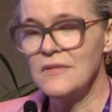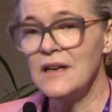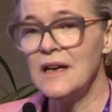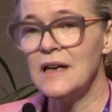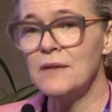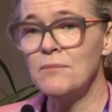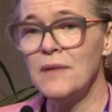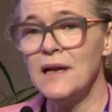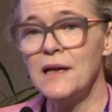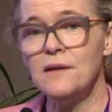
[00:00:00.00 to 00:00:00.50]

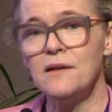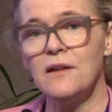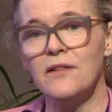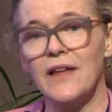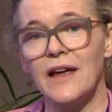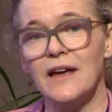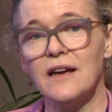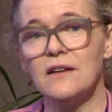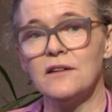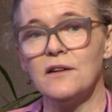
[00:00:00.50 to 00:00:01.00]
It means that
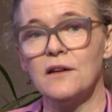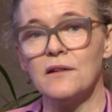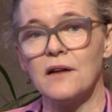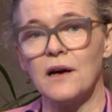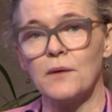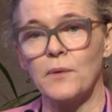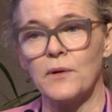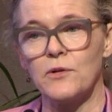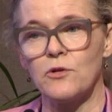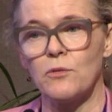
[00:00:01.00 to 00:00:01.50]
they can
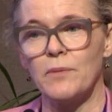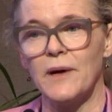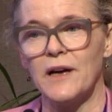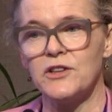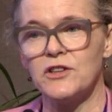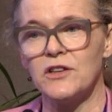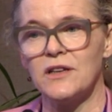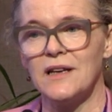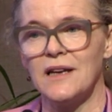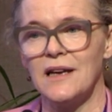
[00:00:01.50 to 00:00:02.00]
decide whether a
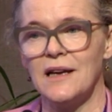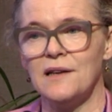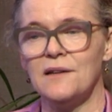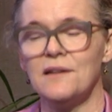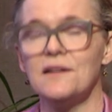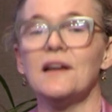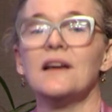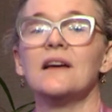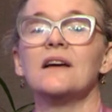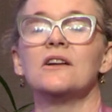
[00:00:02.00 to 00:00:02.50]
patient
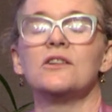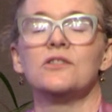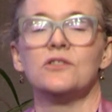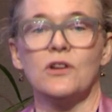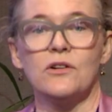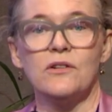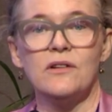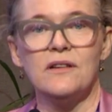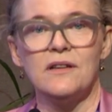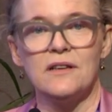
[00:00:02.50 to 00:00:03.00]
needs
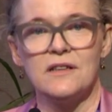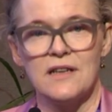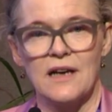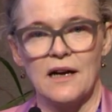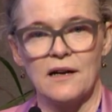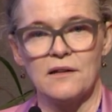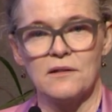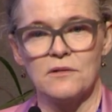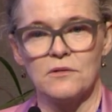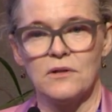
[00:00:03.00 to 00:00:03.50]

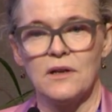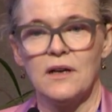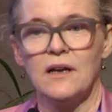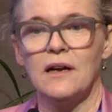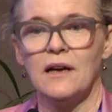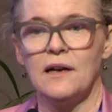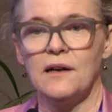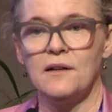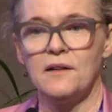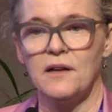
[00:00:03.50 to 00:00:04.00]
docetaxel
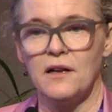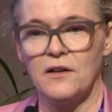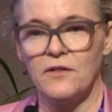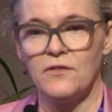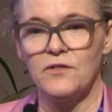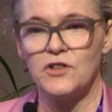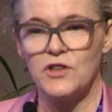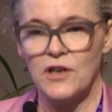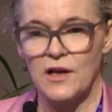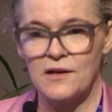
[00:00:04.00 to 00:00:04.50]
instead
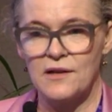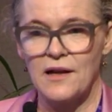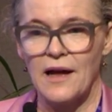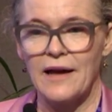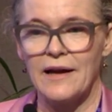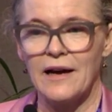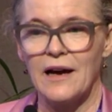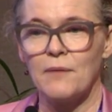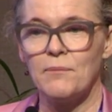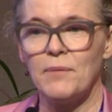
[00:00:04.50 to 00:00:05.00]
of just
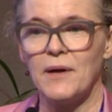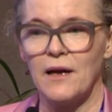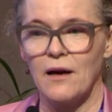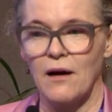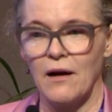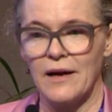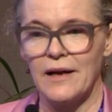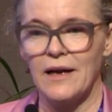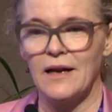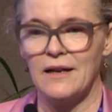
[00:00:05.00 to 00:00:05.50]

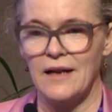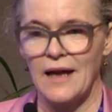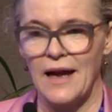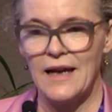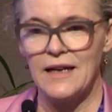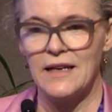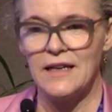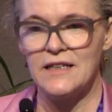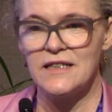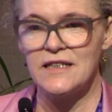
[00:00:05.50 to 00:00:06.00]
ARPI and
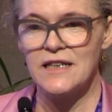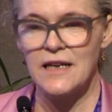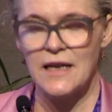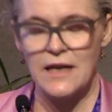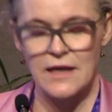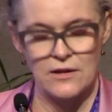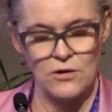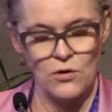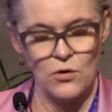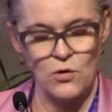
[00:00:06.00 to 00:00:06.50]

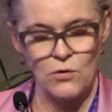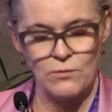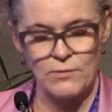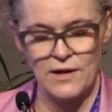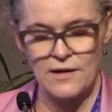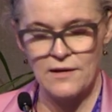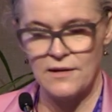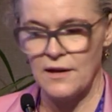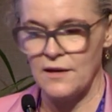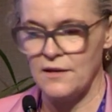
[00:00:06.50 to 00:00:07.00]
ADT in the
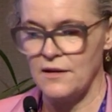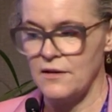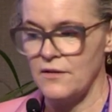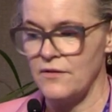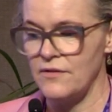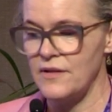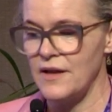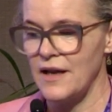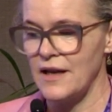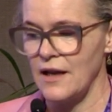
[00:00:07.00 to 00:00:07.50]
hormone
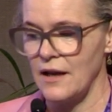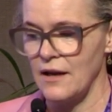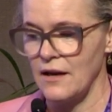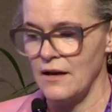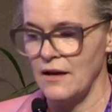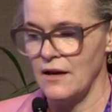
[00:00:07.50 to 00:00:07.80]
sensitive setting.